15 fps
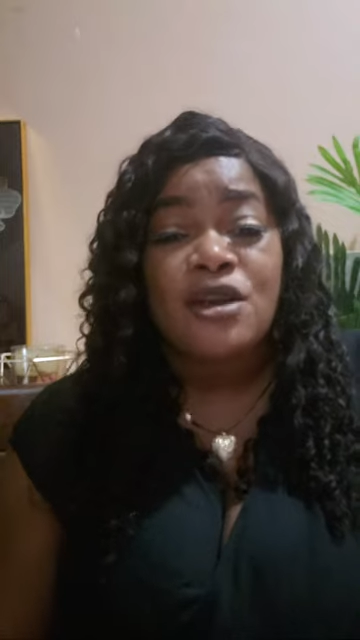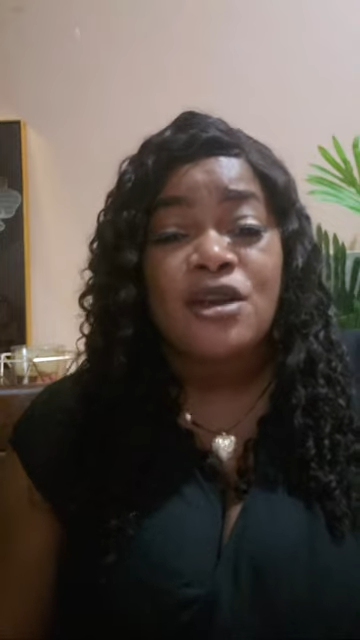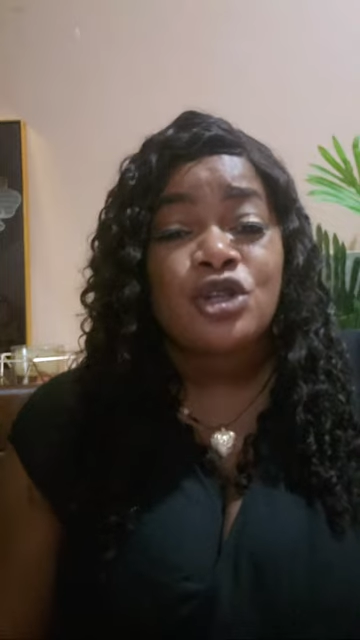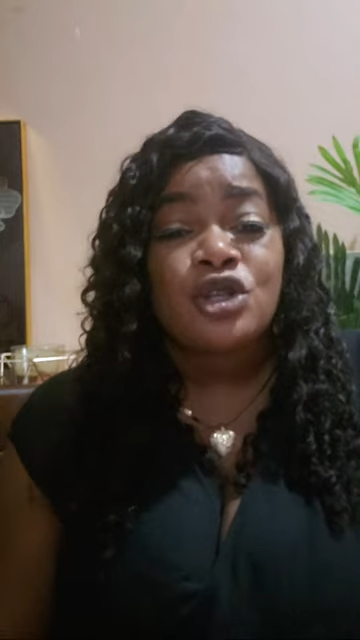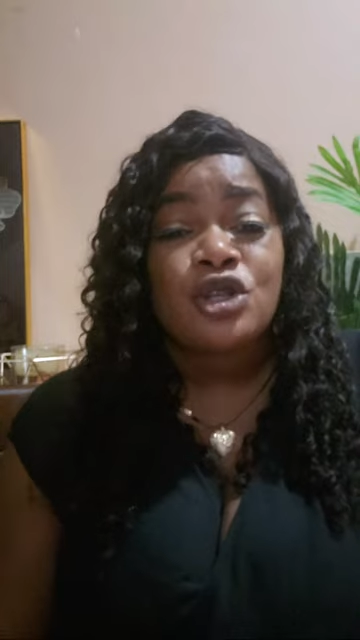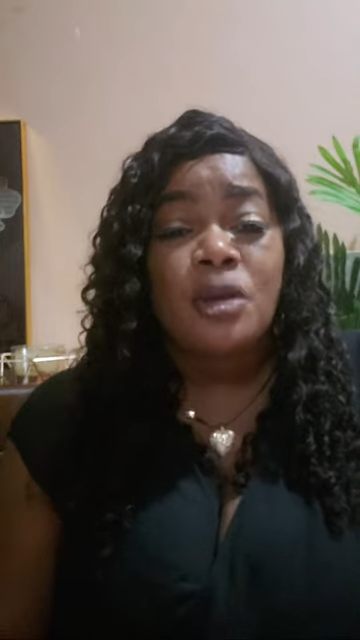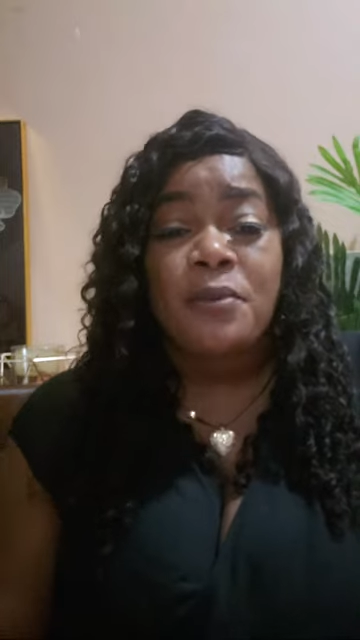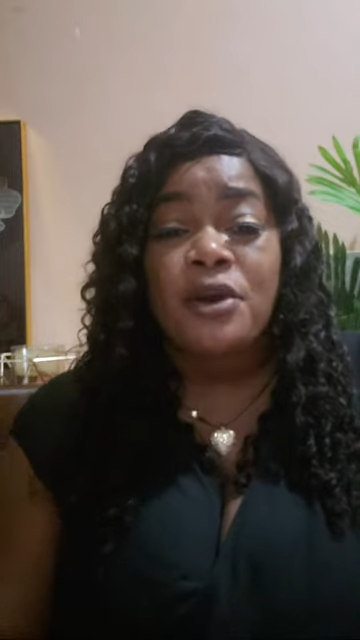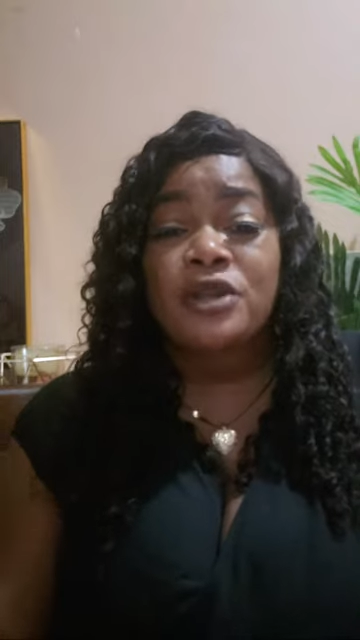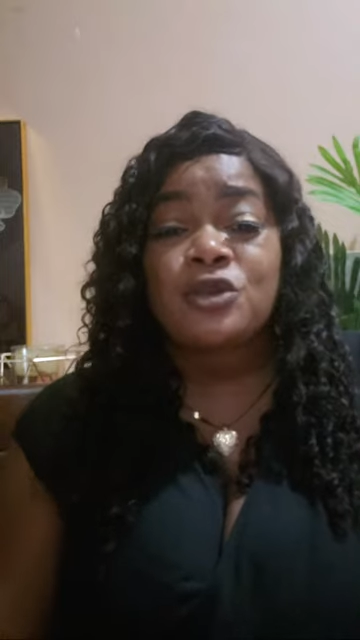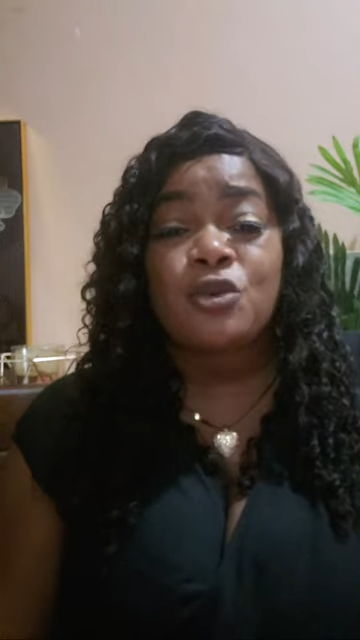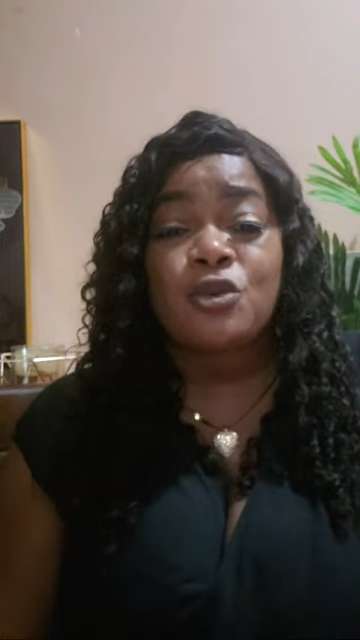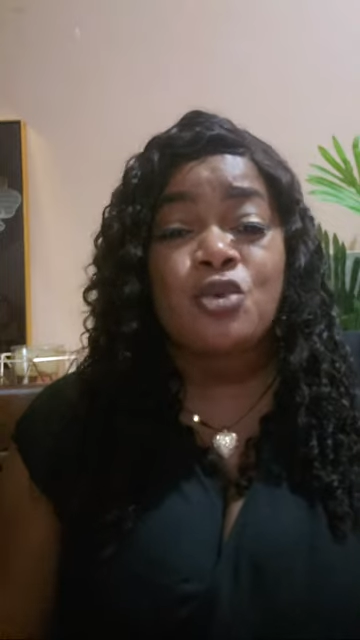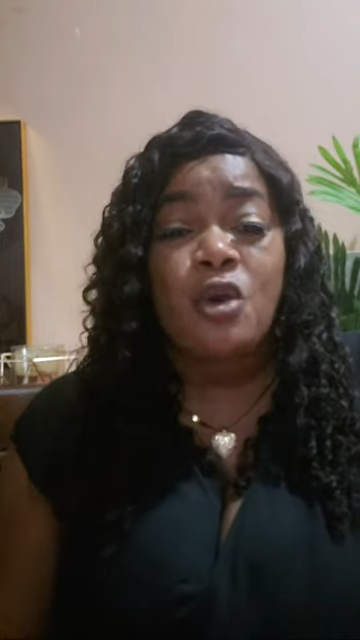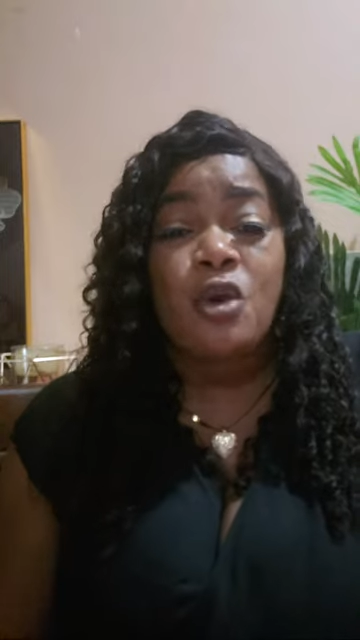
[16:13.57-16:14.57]
Some person
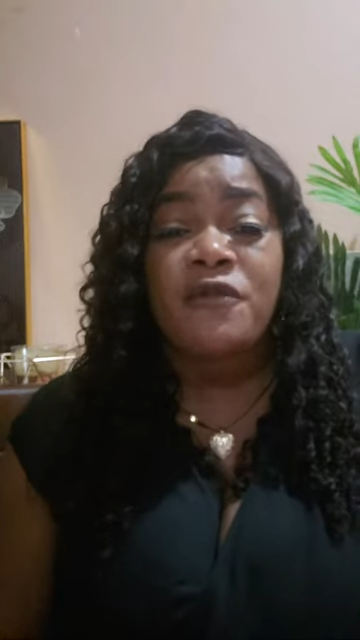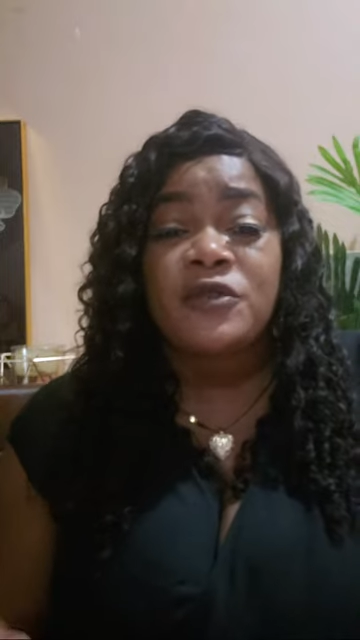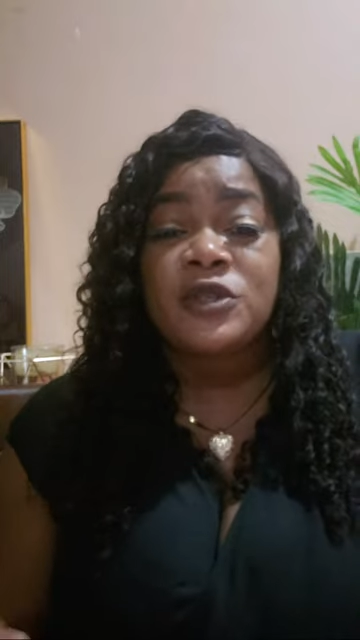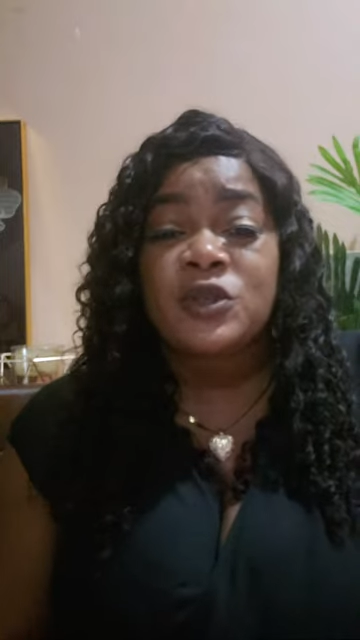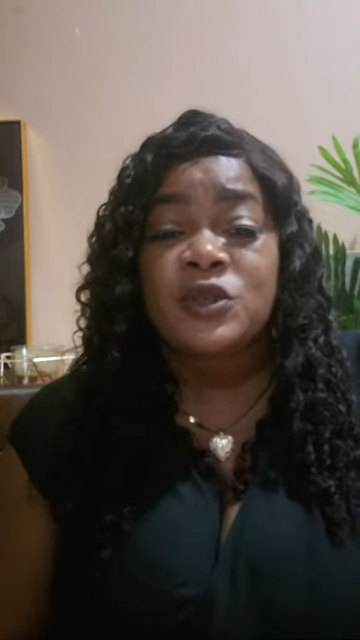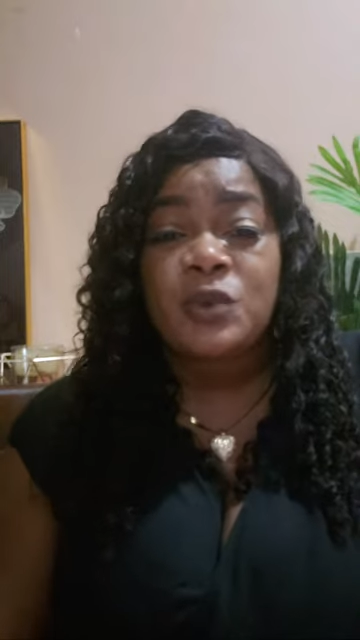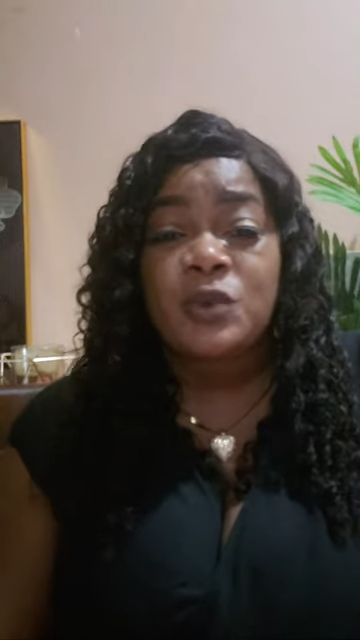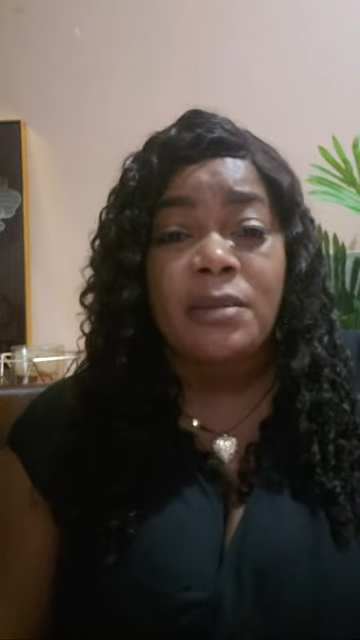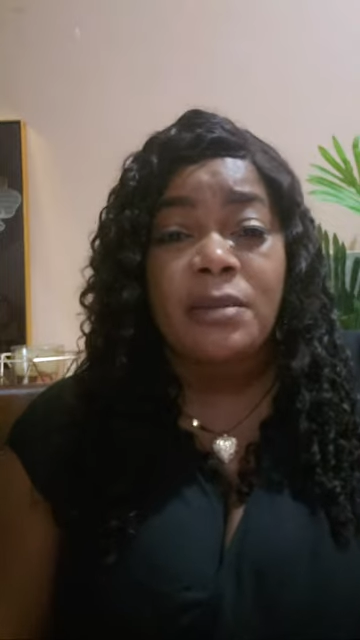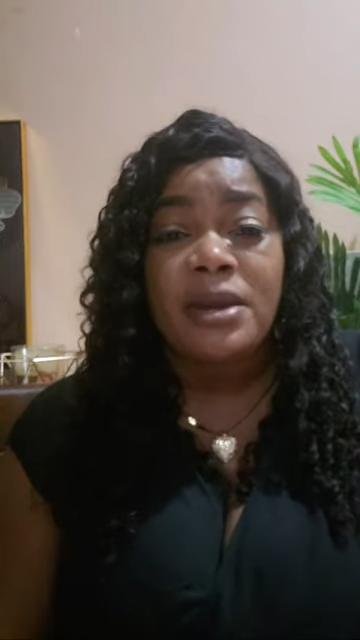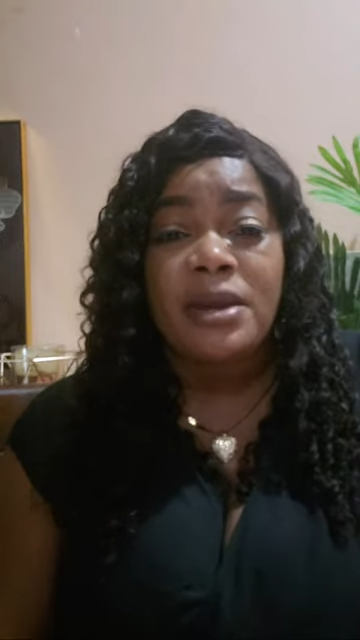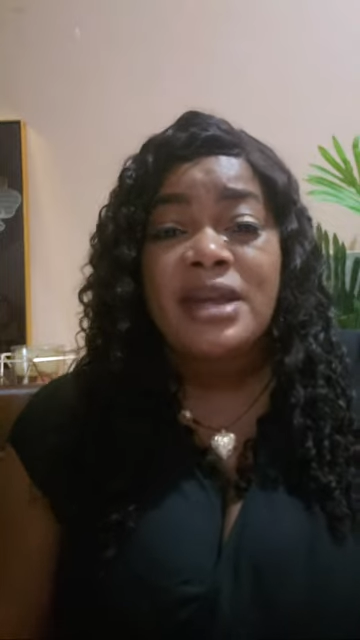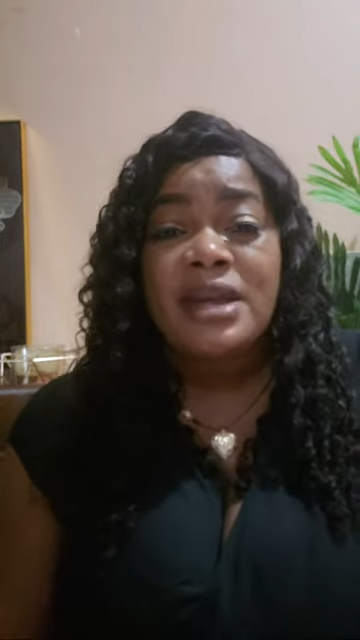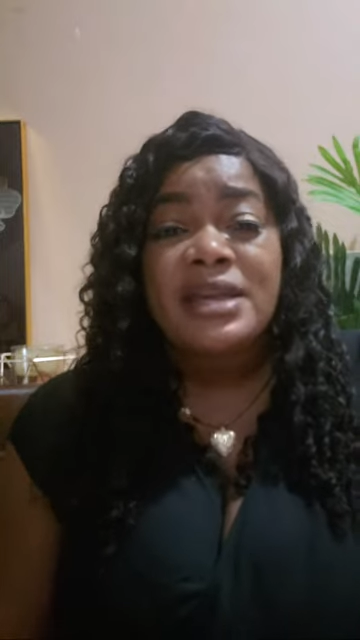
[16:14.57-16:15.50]
who know how to swim.